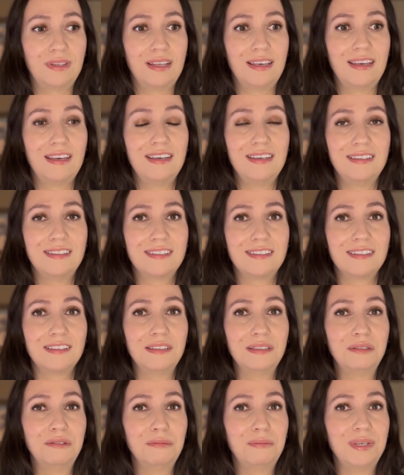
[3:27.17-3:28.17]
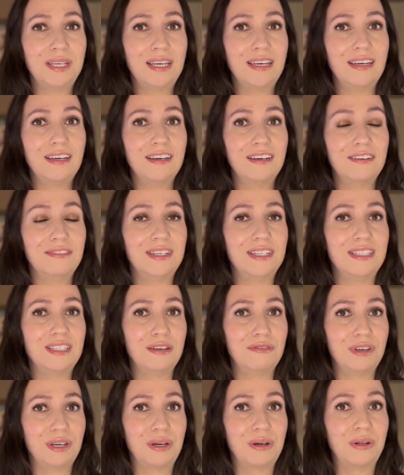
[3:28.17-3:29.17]
it's a little bit of a
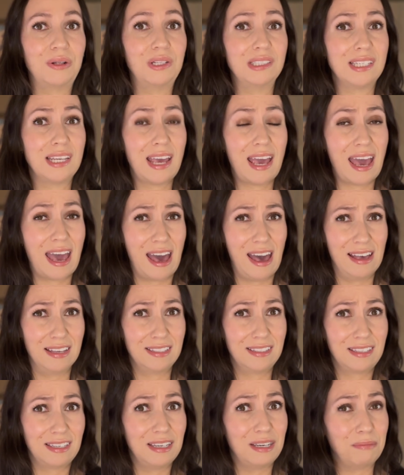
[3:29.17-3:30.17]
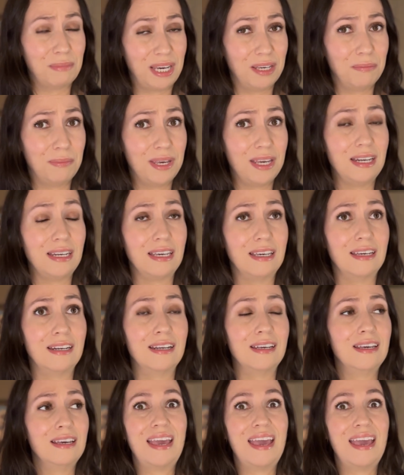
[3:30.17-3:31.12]
difficult ask, in my opinion.